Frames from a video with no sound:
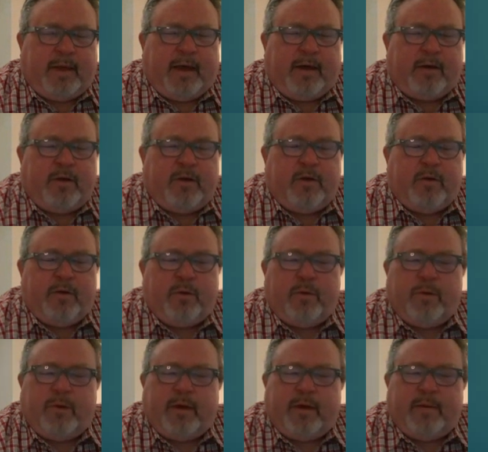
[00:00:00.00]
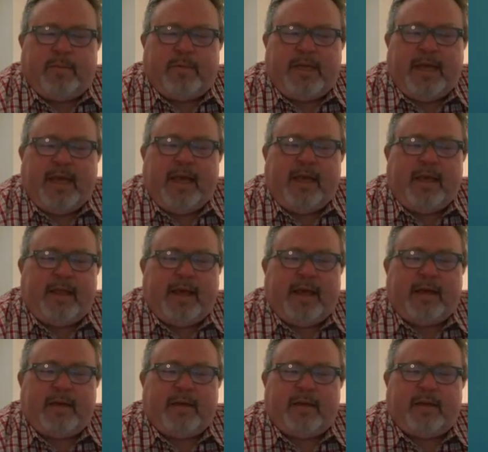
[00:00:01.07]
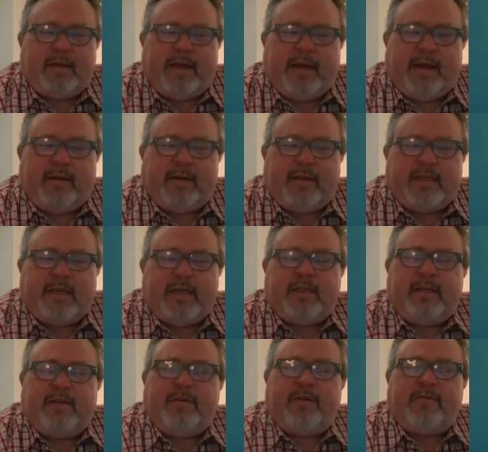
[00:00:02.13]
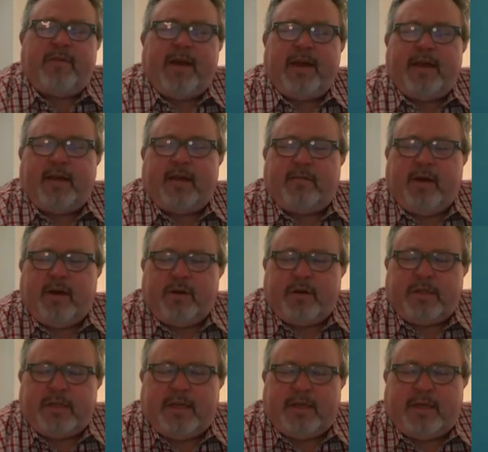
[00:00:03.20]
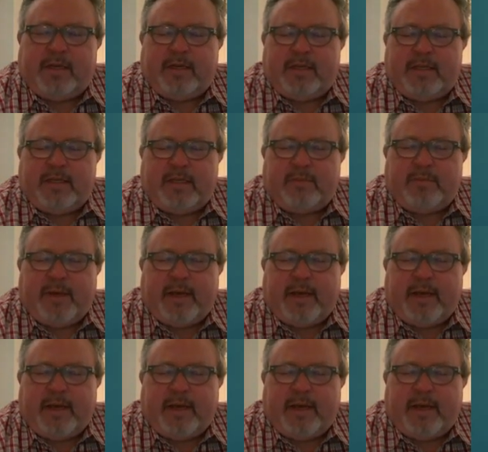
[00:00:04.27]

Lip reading: how do you take that scientific finding of understanding a disease